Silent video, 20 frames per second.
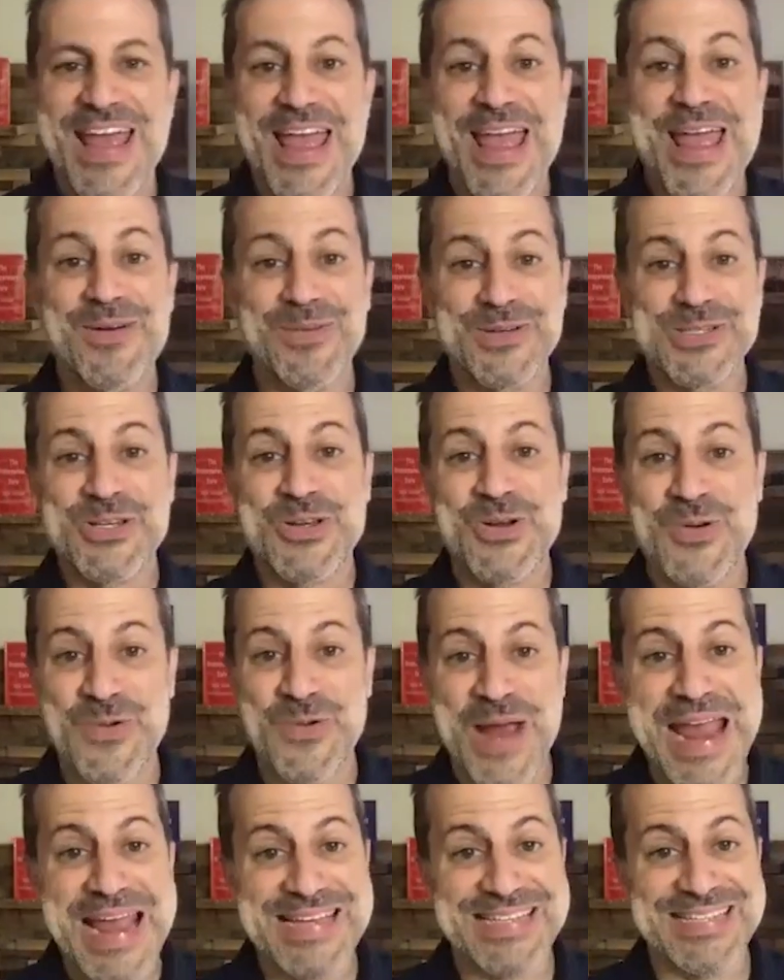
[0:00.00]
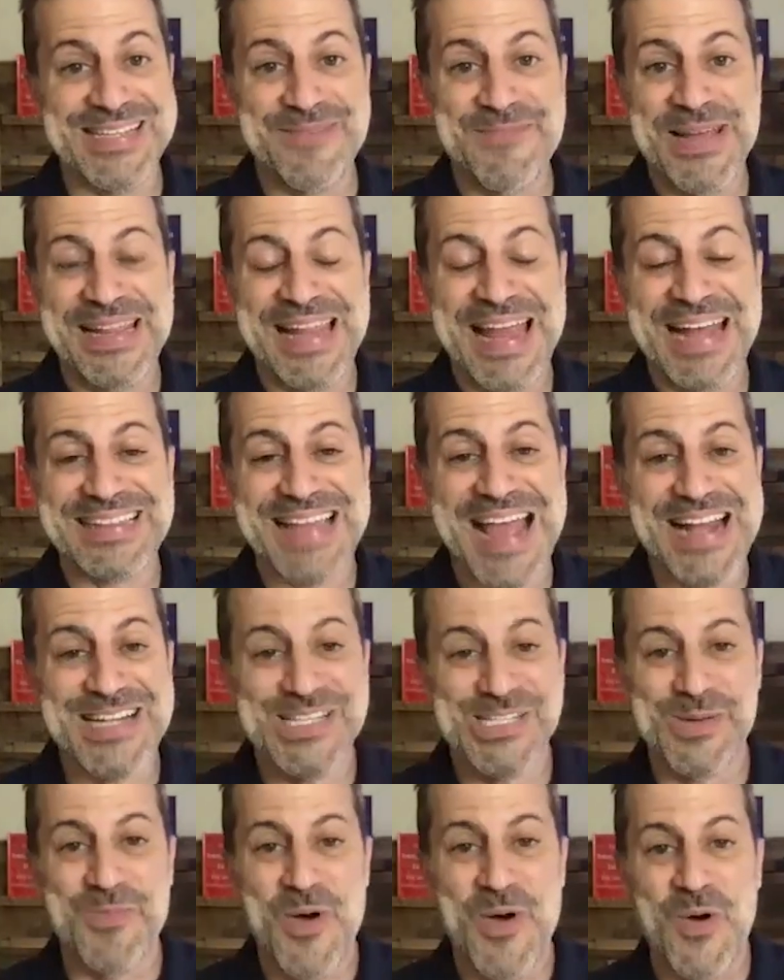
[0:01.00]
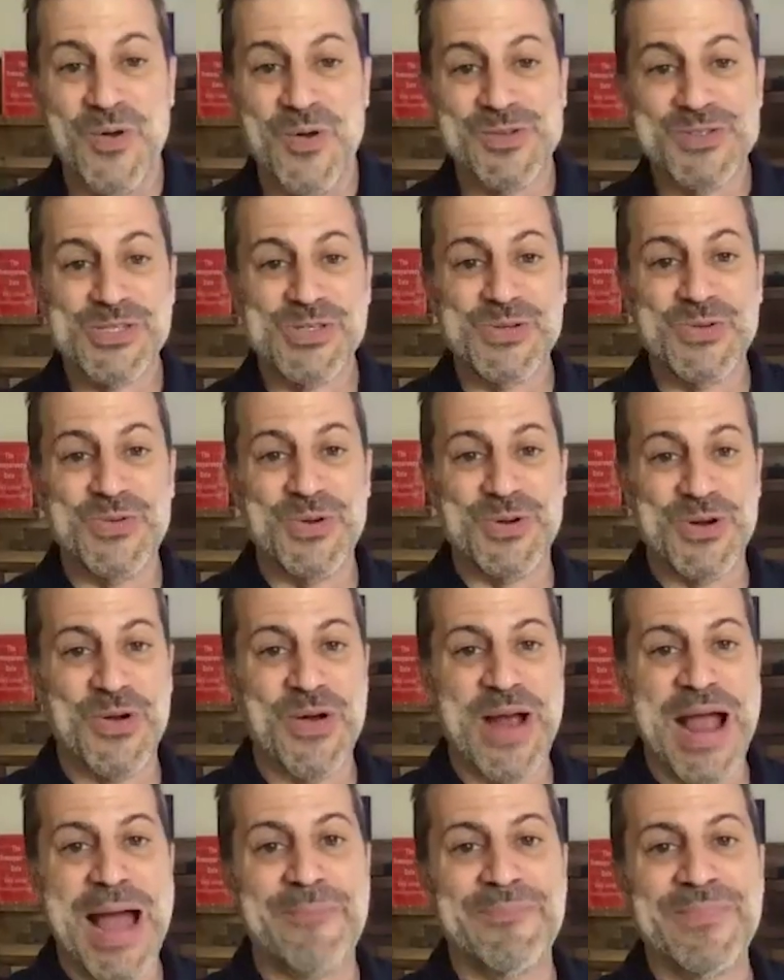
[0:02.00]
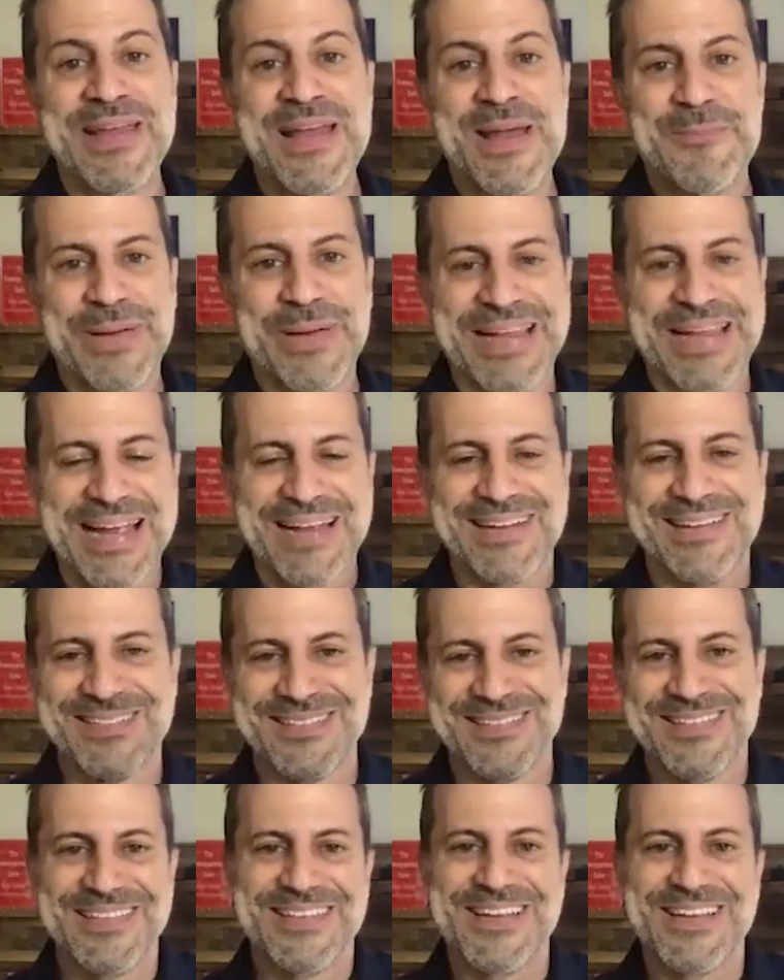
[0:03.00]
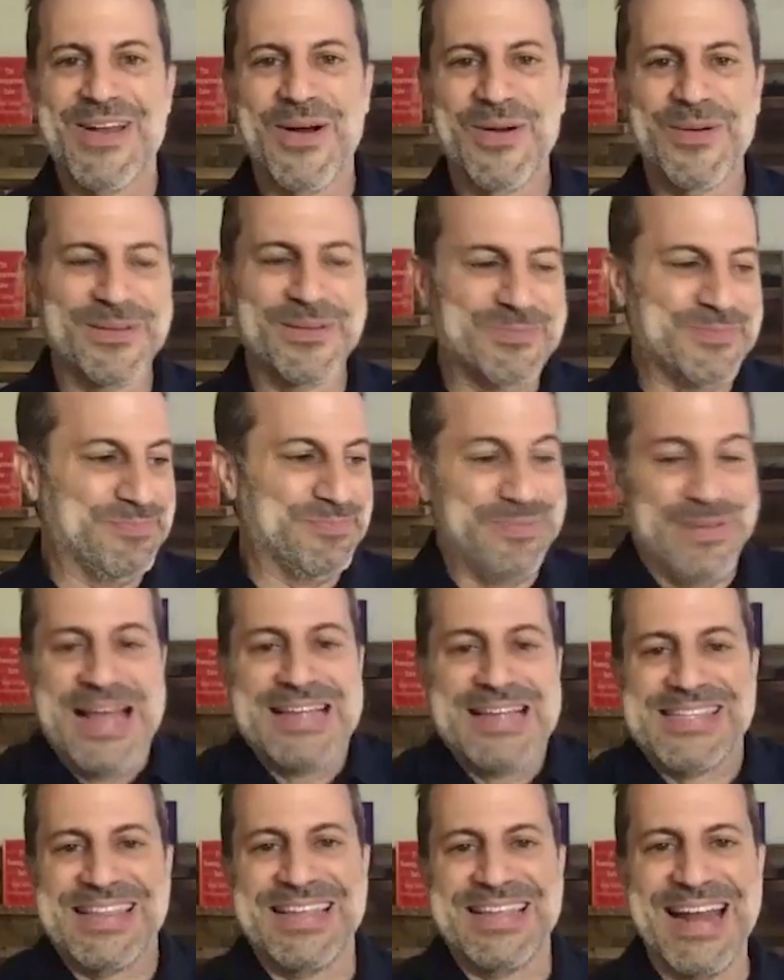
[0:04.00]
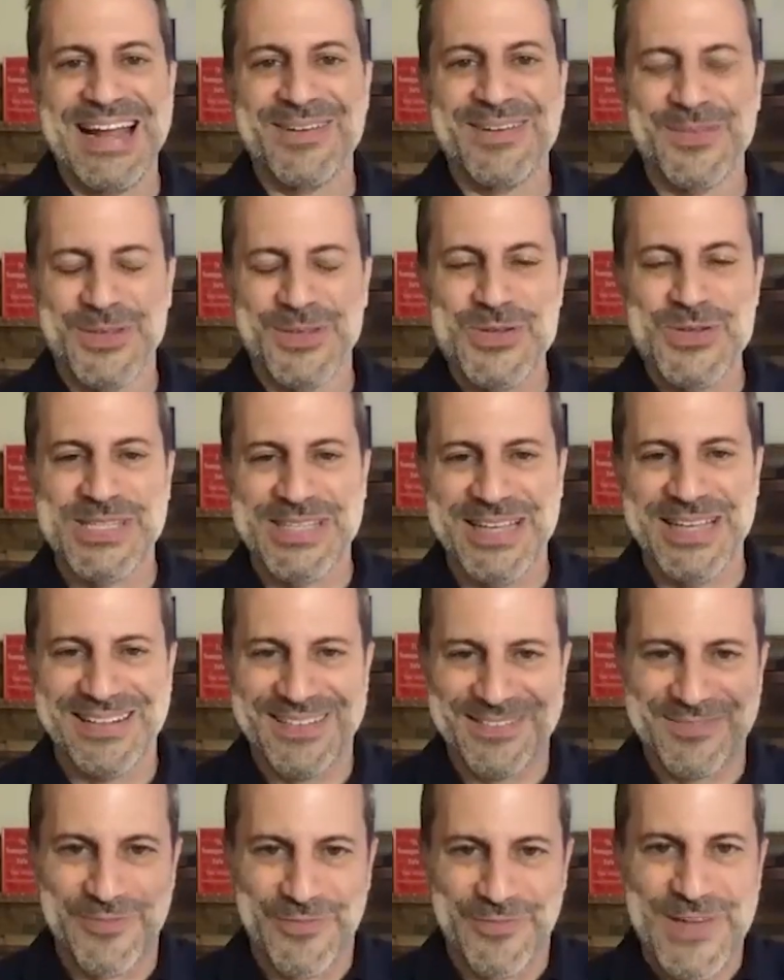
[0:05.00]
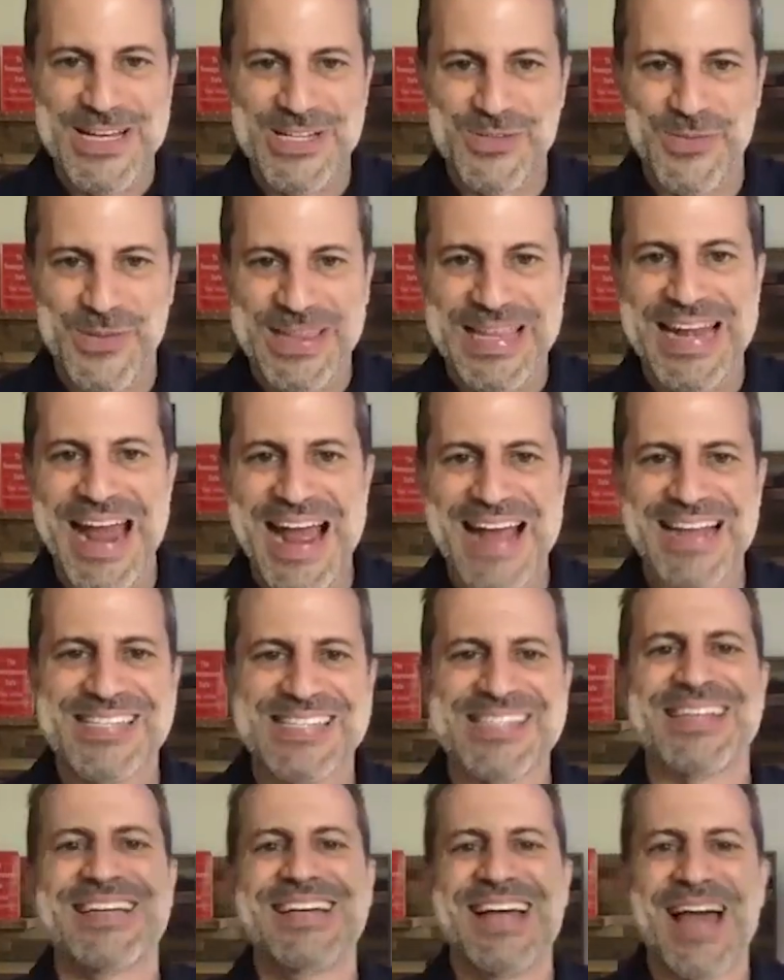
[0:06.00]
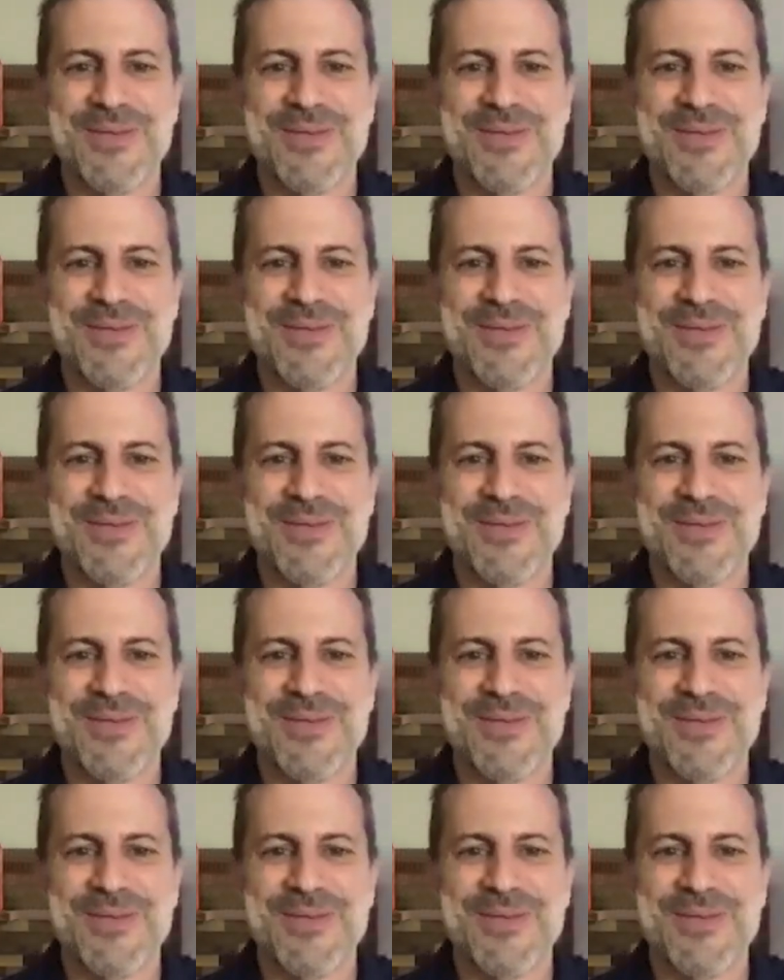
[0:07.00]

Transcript: It was crazy. I mean, like that's some old school crap, but like, you know, blessed that I used to finish with an X.